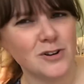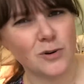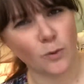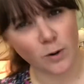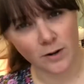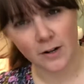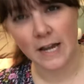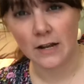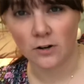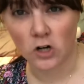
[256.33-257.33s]
Order,
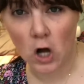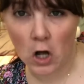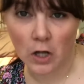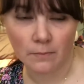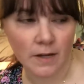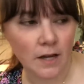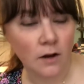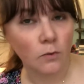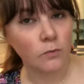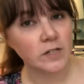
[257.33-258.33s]
Inner Calm,
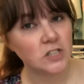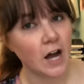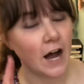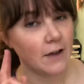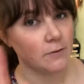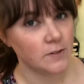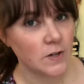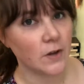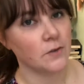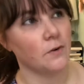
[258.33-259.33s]
which I will
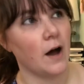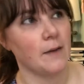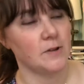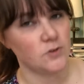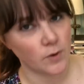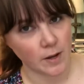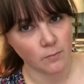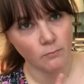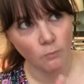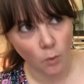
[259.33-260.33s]
tell you I'm enjoying
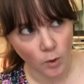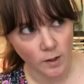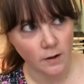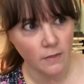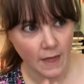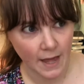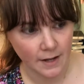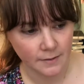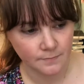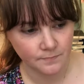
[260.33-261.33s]
more
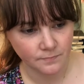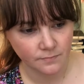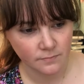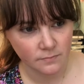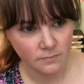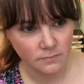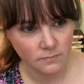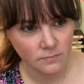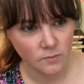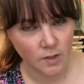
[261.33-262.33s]
than
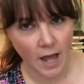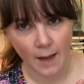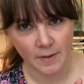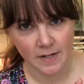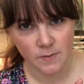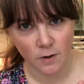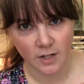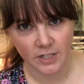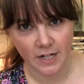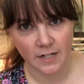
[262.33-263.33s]
The Happiness
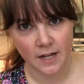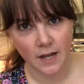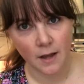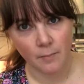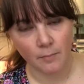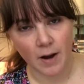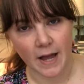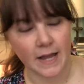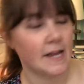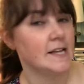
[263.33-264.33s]
Project,
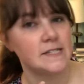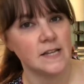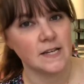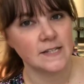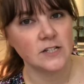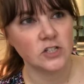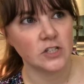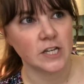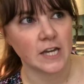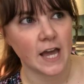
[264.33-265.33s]
but it's
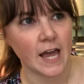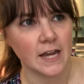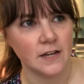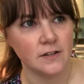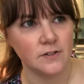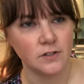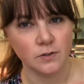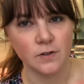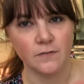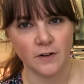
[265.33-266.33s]
essentially a
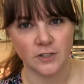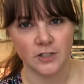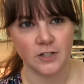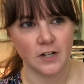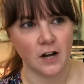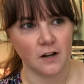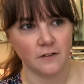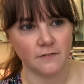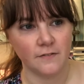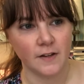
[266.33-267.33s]
diluted version
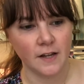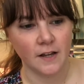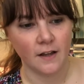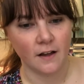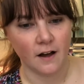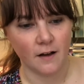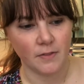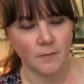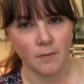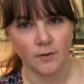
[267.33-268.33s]
of
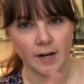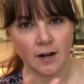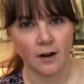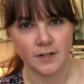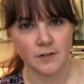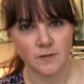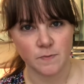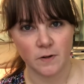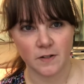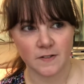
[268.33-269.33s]
the Marie Kondo's
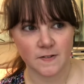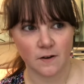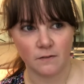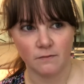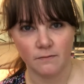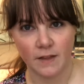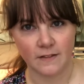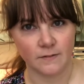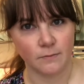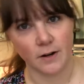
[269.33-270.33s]
book, so
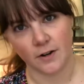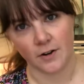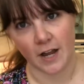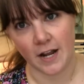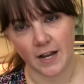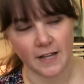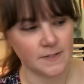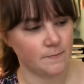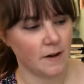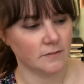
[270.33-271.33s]
that's what you're getting. It's
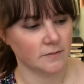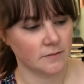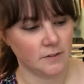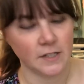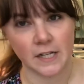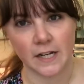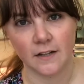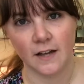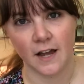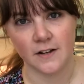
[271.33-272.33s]
about cleaning,
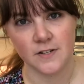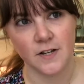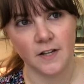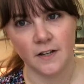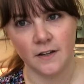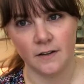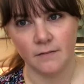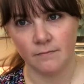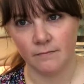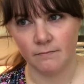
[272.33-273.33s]
and
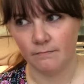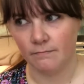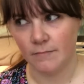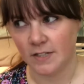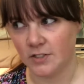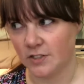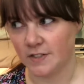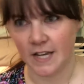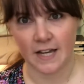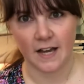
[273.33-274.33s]
it's just
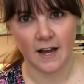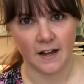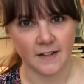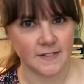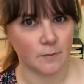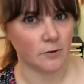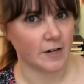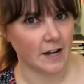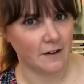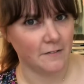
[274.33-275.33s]
like a
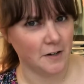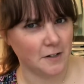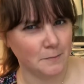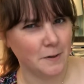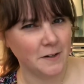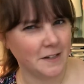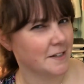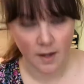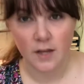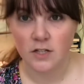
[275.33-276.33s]
summary of her book.
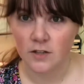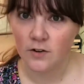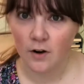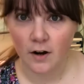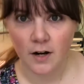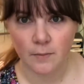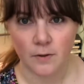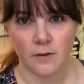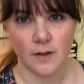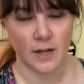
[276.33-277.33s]
There are a
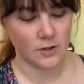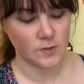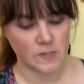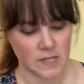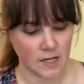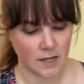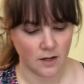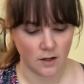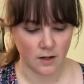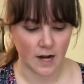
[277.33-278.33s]
couple interesting
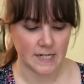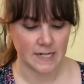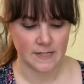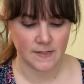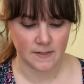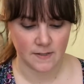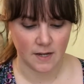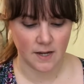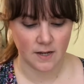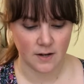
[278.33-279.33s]
ideas
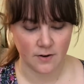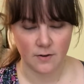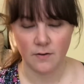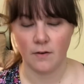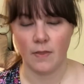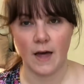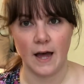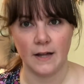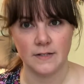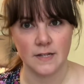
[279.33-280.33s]
in here
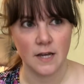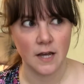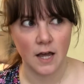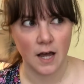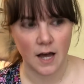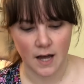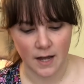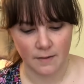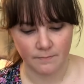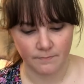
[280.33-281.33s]
that
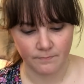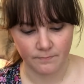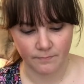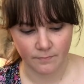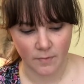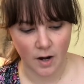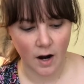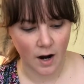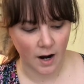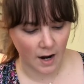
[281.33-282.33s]

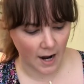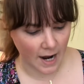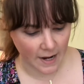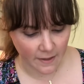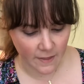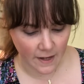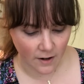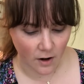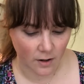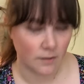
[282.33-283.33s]
I think
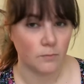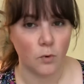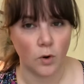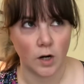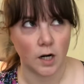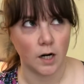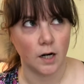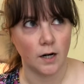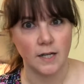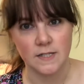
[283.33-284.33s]
are
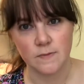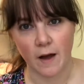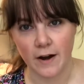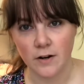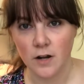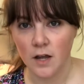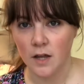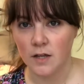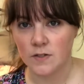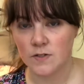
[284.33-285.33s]
more inspired.
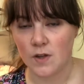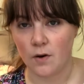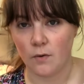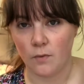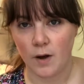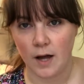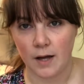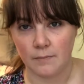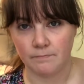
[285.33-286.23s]
So I'm